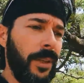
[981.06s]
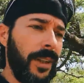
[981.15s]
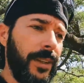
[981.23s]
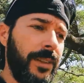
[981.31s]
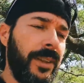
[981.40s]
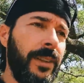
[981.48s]

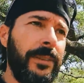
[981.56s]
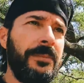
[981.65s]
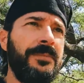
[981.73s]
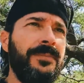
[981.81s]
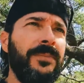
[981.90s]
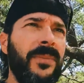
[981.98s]
But
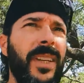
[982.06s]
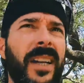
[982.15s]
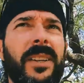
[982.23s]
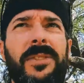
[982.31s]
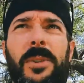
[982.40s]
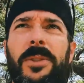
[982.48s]

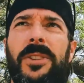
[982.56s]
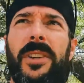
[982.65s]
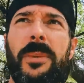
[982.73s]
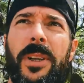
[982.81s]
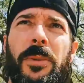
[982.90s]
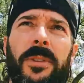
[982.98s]
yeah, so we're
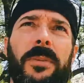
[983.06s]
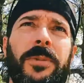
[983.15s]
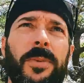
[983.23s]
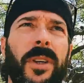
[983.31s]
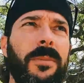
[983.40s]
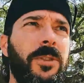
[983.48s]
trying to make
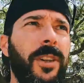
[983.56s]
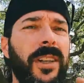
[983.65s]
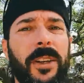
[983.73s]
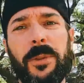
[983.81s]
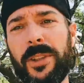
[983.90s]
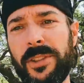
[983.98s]
room. That's why I'm
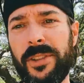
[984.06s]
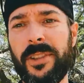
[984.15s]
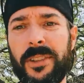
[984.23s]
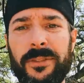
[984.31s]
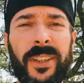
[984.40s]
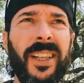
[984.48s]
trying to get rid of
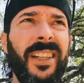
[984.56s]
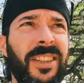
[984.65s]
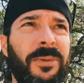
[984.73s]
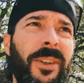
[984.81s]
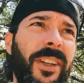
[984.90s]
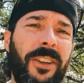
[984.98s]
stuff.
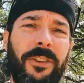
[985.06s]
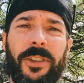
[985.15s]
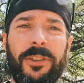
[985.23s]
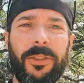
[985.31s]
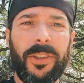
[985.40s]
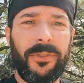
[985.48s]
That's why the
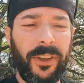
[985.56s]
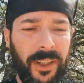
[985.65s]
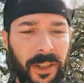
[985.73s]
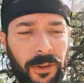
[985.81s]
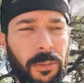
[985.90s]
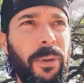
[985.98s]
green truck's
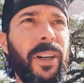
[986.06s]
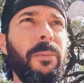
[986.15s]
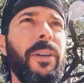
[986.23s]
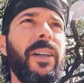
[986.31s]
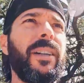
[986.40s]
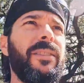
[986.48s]
finally going
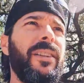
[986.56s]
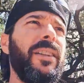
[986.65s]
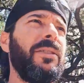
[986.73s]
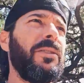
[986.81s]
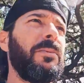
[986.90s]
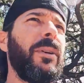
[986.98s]
bye-bye, because I
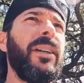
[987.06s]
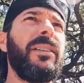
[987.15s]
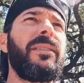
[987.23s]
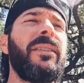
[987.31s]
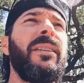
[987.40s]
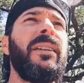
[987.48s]
need the
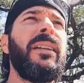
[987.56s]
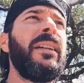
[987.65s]
space.